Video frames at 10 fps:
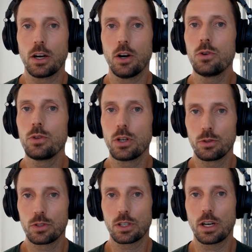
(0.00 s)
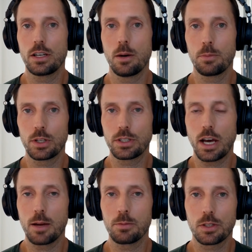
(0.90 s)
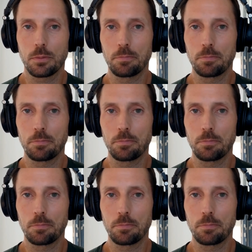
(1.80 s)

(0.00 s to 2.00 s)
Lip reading: own notes a number of times.